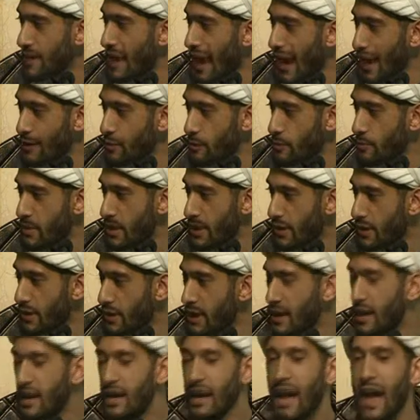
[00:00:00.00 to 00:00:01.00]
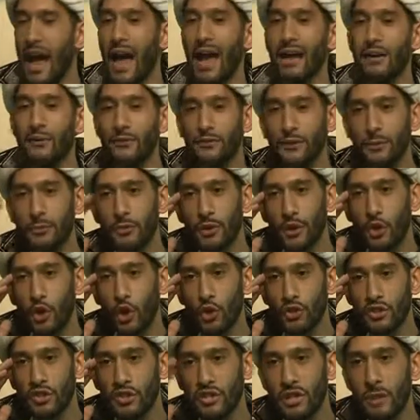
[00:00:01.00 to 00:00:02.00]
from the Arabic and from the
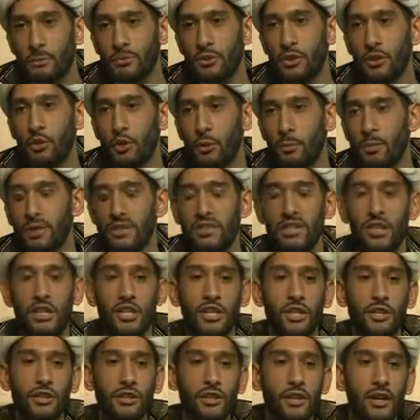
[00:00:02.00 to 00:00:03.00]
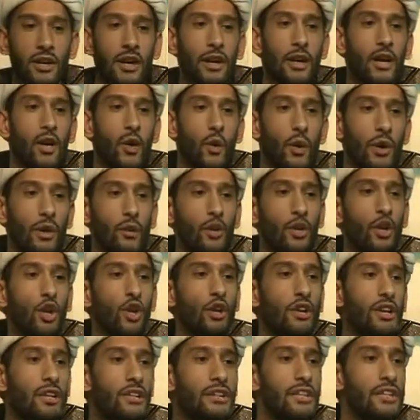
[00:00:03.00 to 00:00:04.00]
conceptual position, we will
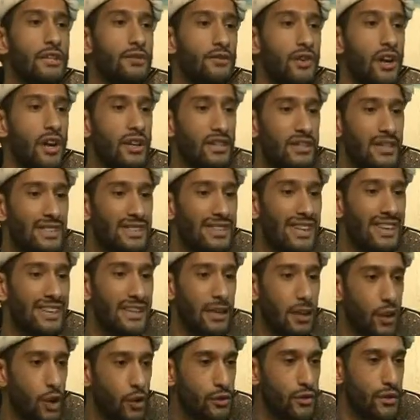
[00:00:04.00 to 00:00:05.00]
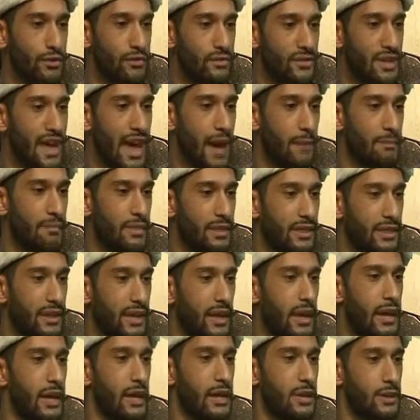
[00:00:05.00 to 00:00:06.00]
look at these verses in a lot of depth.
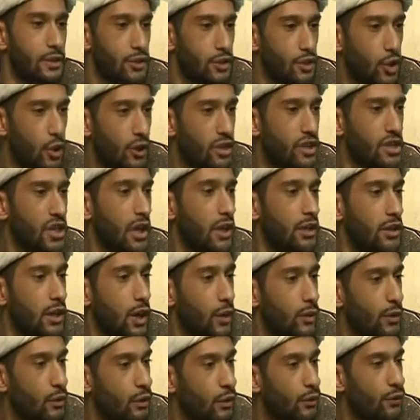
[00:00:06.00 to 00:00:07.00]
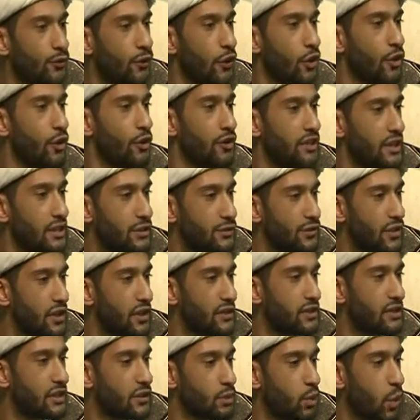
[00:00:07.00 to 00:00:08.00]
So inshaAllah we will follow these
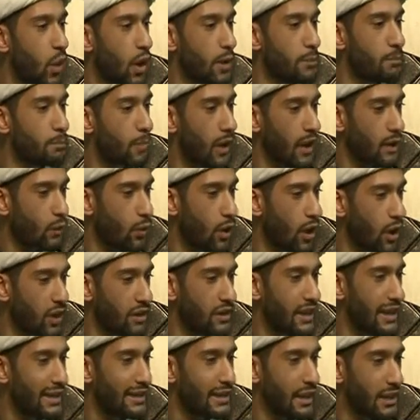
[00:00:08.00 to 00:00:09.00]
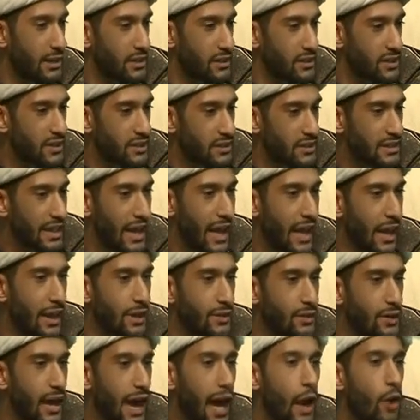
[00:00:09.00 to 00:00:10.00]
verses one by one and
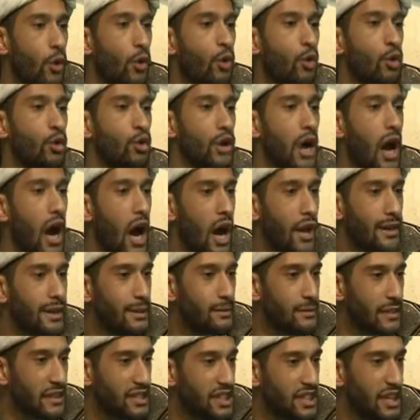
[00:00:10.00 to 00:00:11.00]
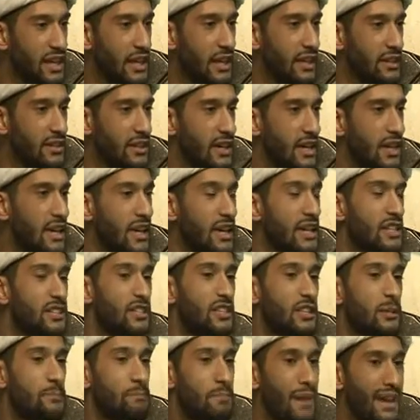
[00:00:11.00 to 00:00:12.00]
understand how Qur'an Majid
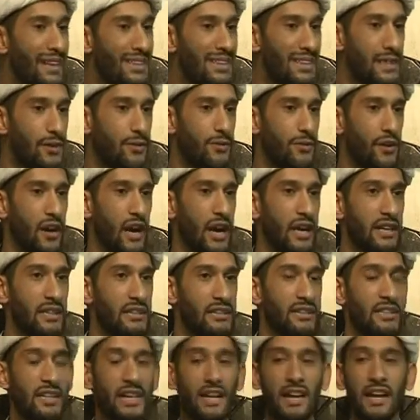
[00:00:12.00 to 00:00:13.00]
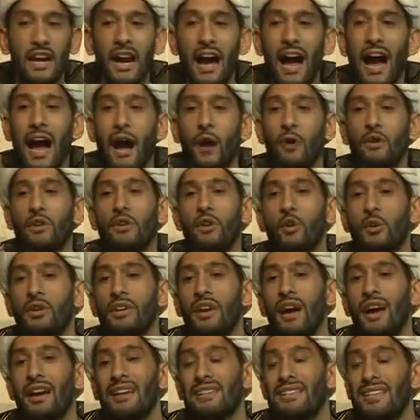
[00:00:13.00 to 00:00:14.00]
specifies how you
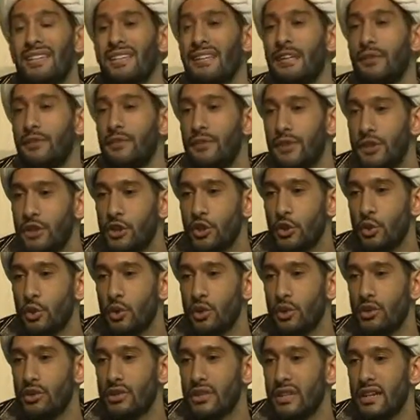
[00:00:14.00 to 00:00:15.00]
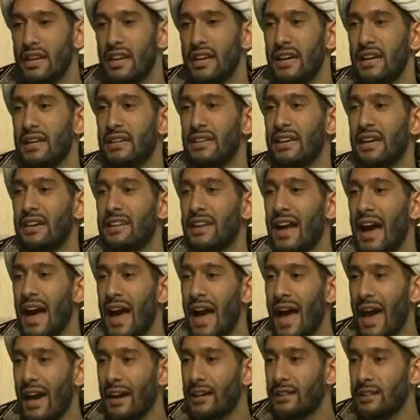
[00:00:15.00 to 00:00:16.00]
and I as individuals can
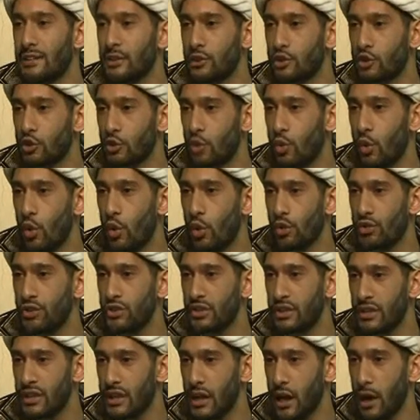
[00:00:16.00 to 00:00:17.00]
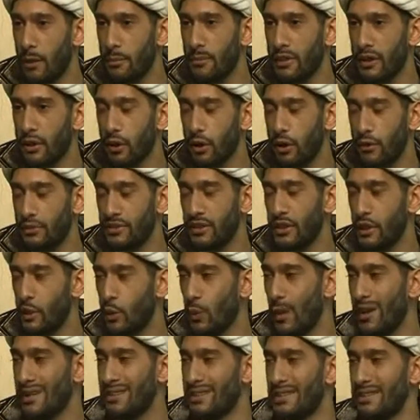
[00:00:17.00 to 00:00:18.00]
act towards the coming of the
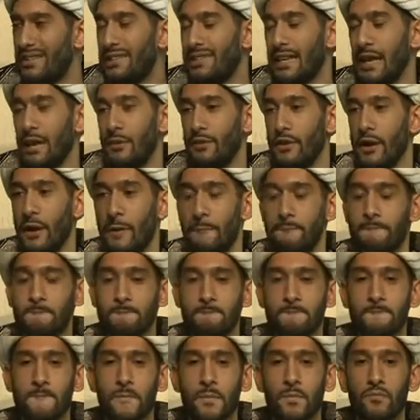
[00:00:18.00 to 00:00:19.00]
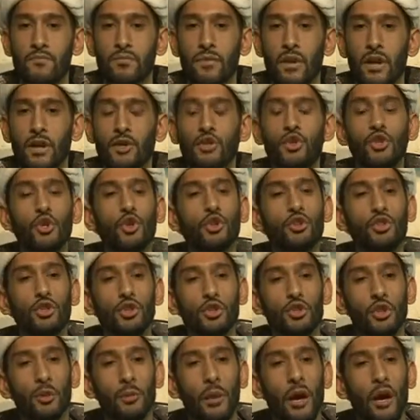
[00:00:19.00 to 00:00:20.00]
awaited Savior. Surah
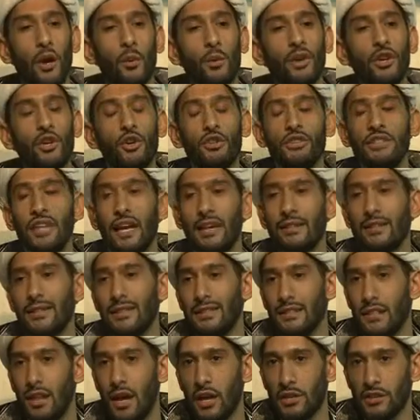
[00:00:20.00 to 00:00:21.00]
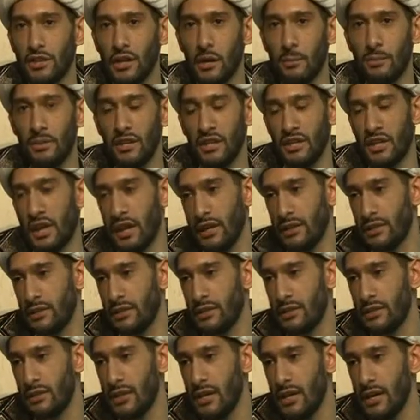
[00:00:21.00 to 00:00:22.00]
Al-Jum'ah we looked at these last couple of
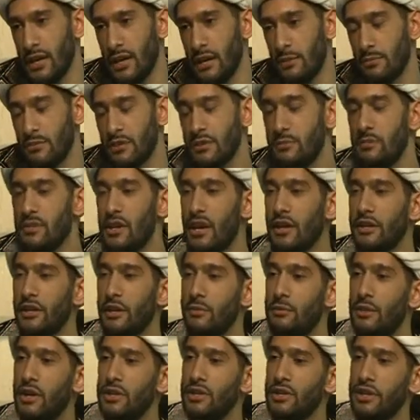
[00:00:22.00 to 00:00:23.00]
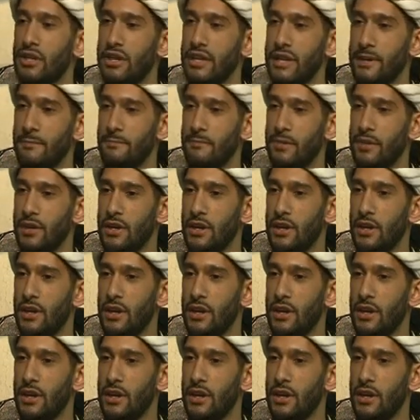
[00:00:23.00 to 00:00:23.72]
nights. Bismillah ar-Rahman ar-Rahim.